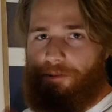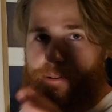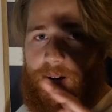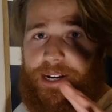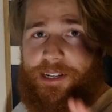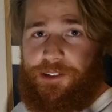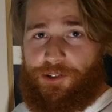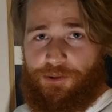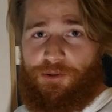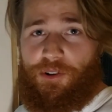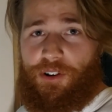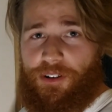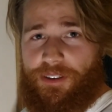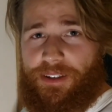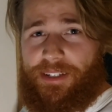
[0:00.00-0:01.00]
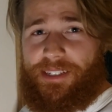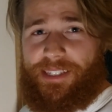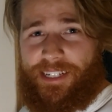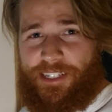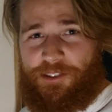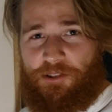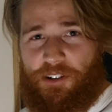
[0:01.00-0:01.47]
try and do all these
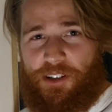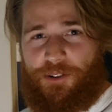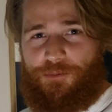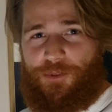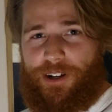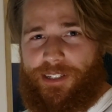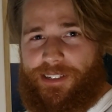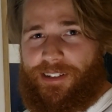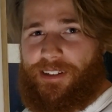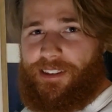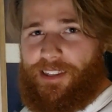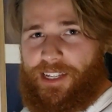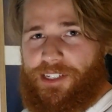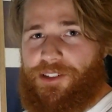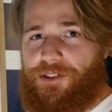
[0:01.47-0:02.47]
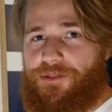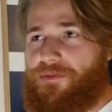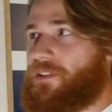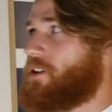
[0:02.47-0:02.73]
things all at once unless you've